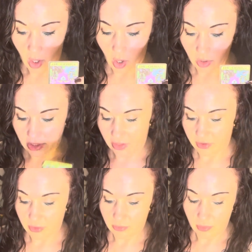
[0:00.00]

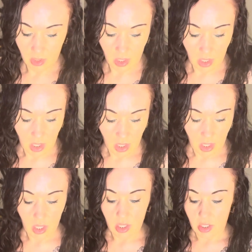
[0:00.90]
Altogether.
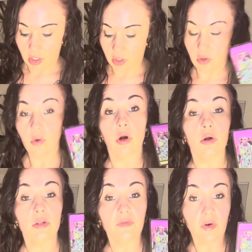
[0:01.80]
You are
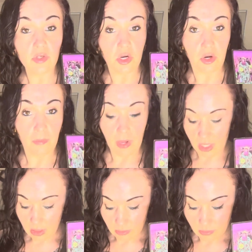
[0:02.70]
only focused on your money.